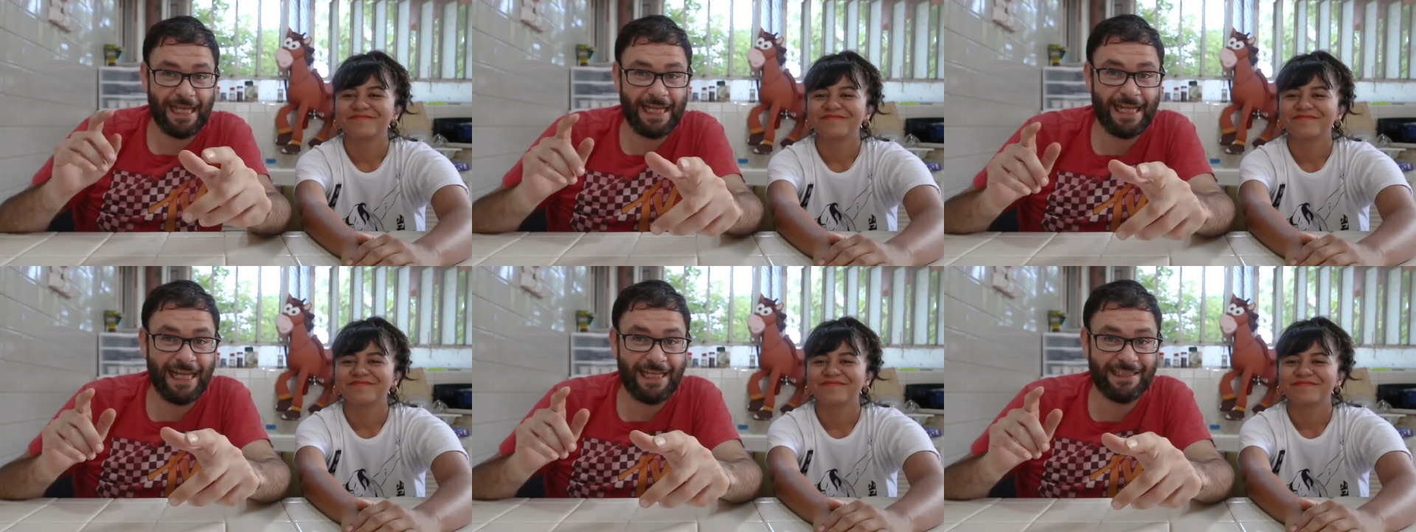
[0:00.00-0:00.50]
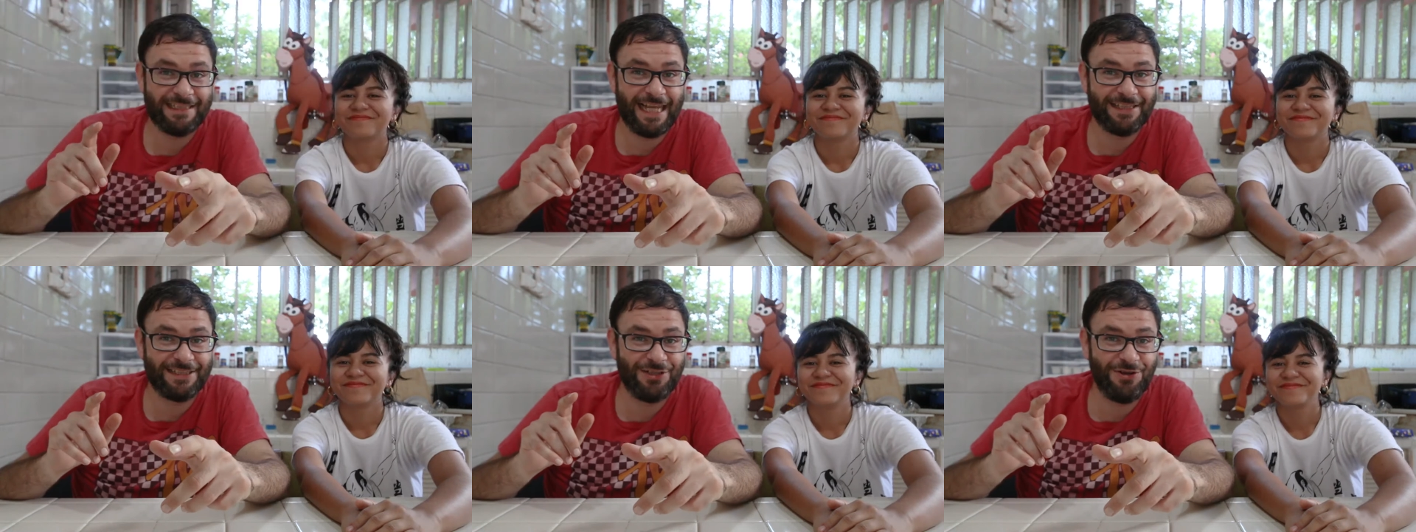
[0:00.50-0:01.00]
Speaker 1: Hey guys,
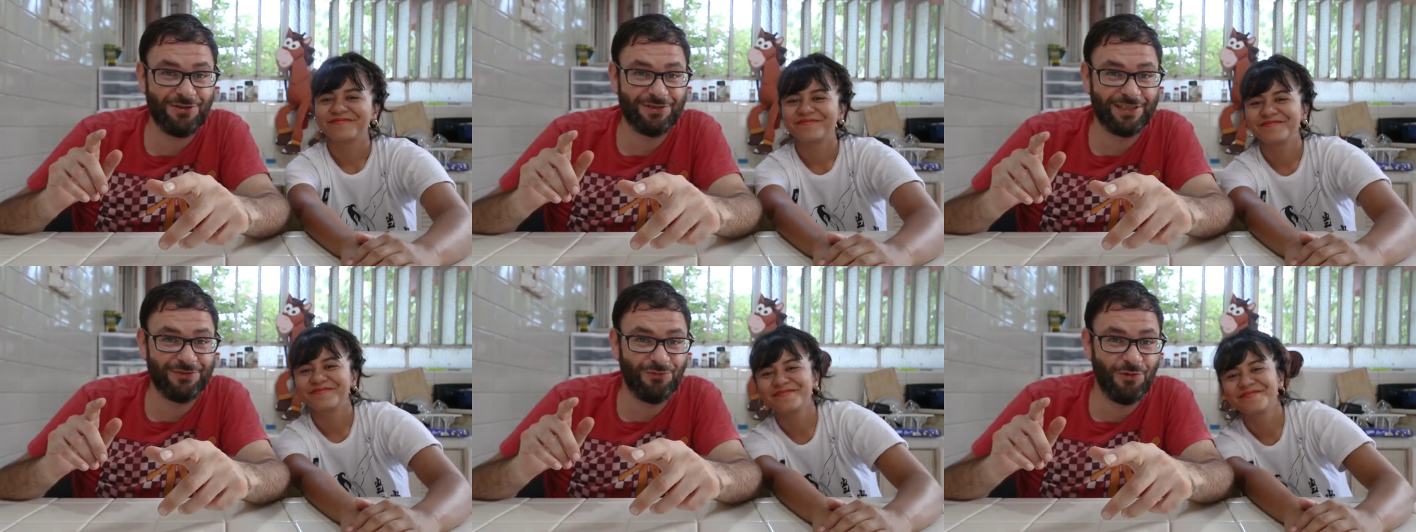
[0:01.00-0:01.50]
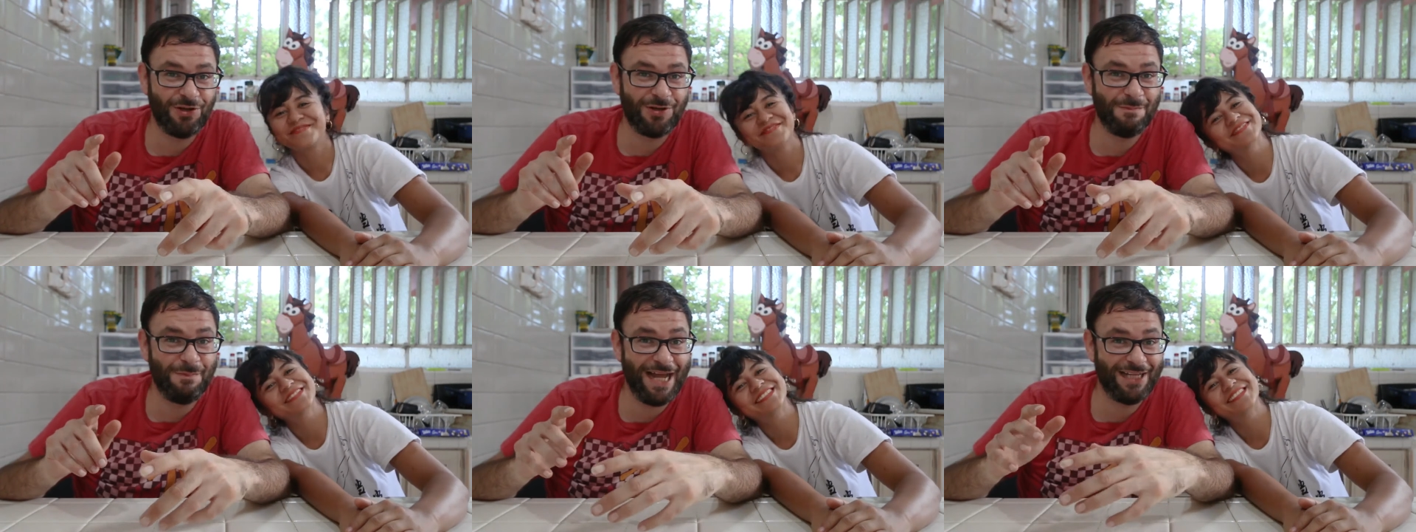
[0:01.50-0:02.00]
how's it going? And
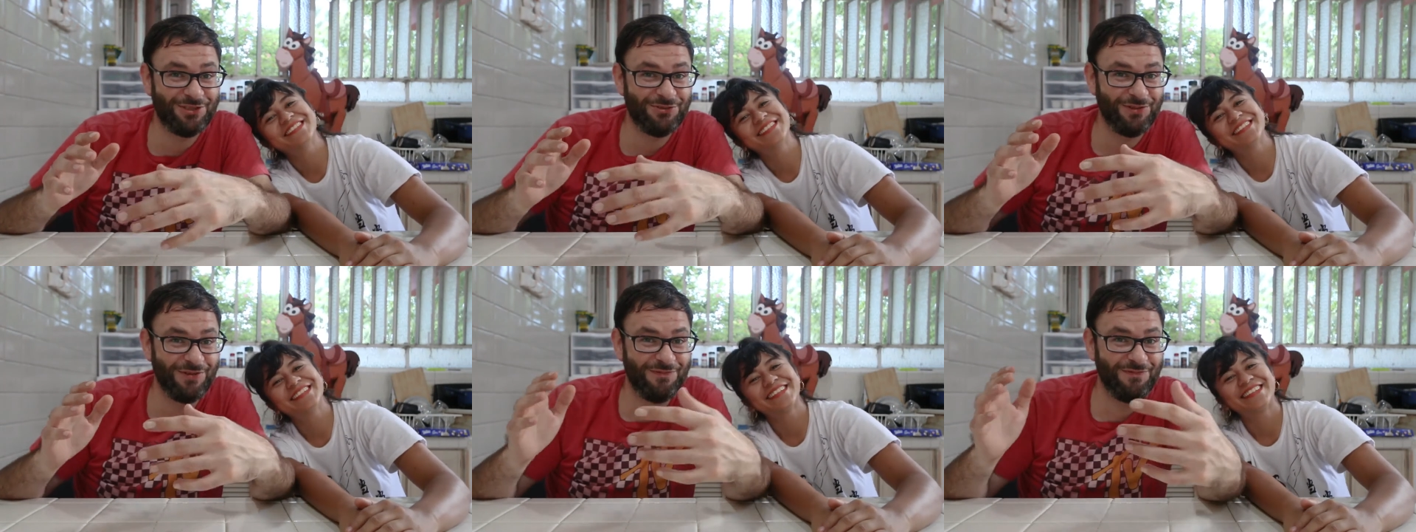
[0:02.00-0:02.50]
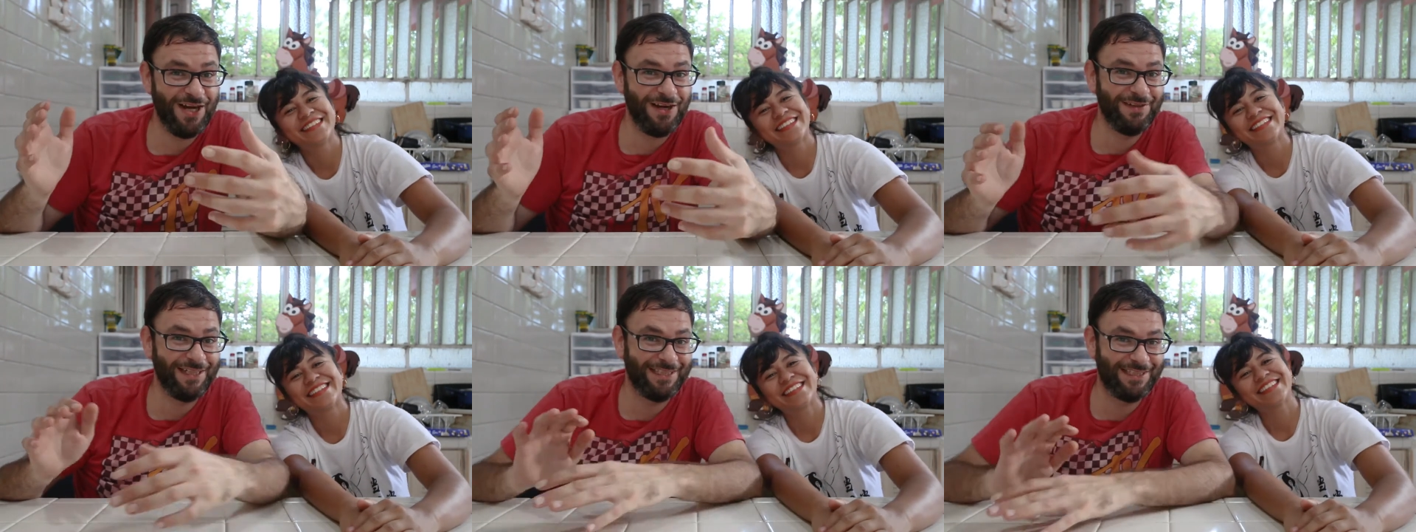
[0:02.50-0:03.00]
welcome back to a
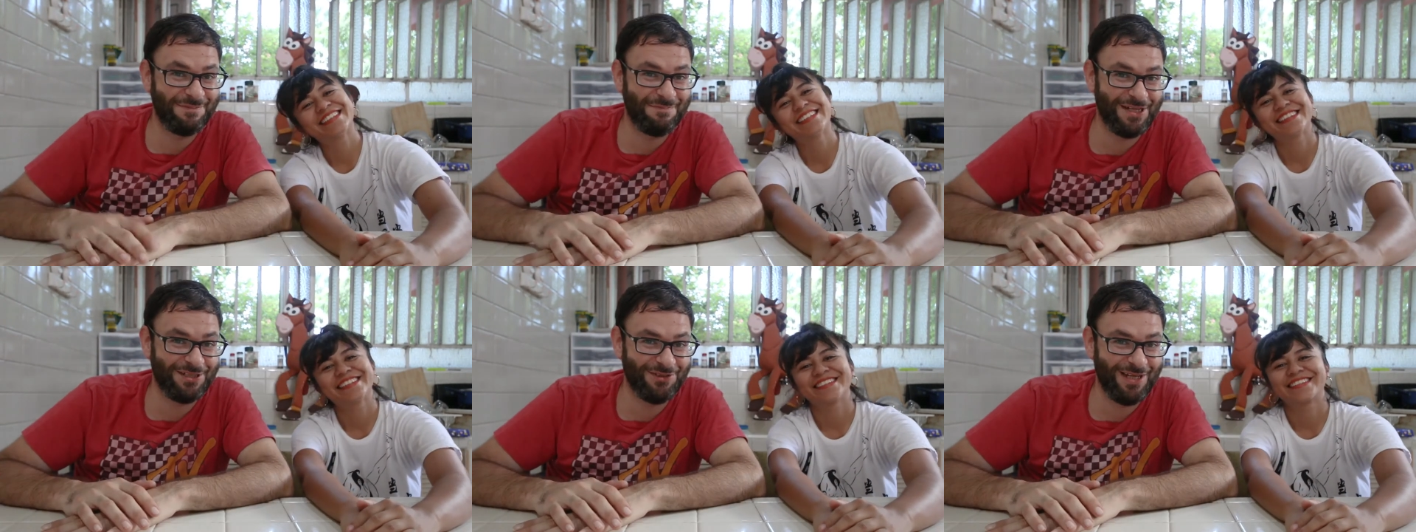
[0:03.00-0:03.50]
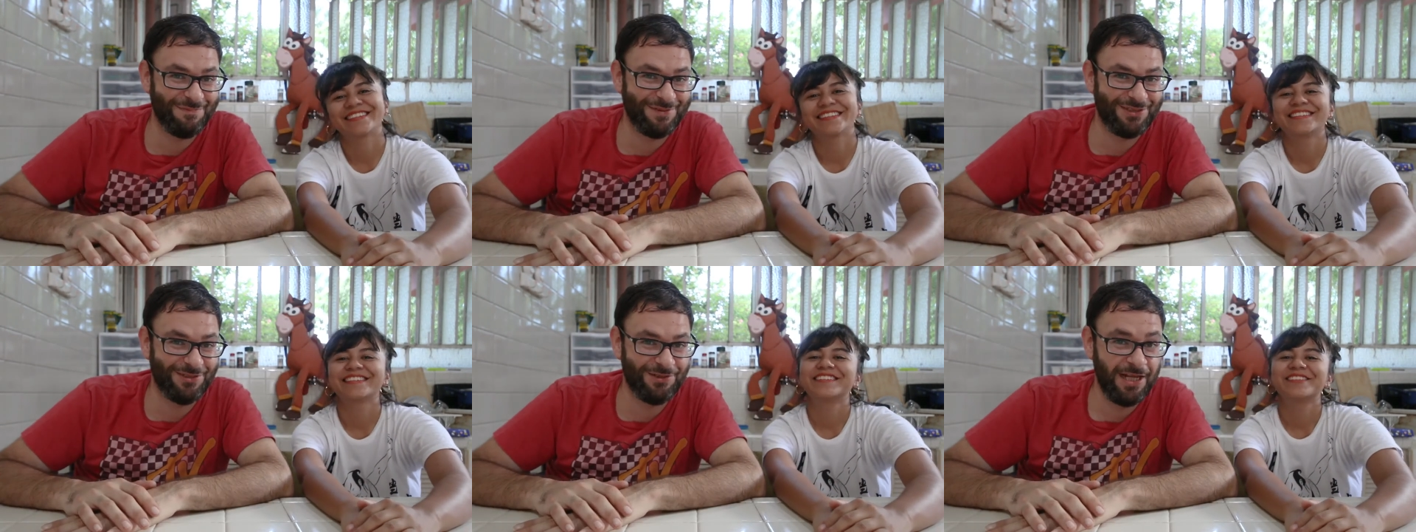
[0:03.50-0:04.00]
very special
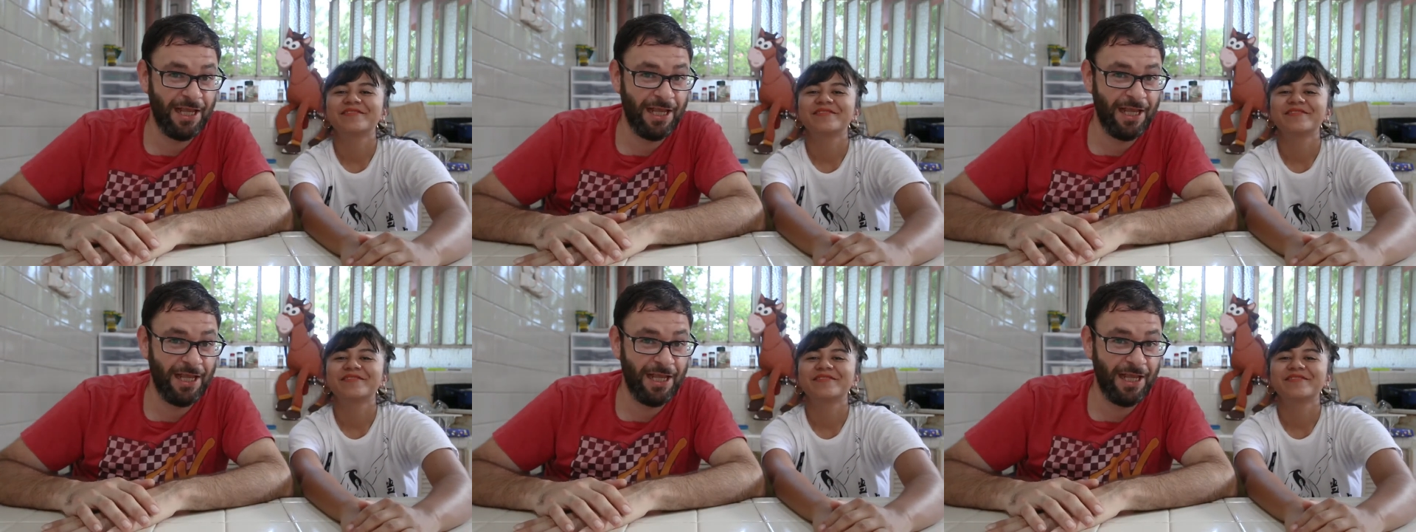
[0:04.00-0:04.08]
episode. Look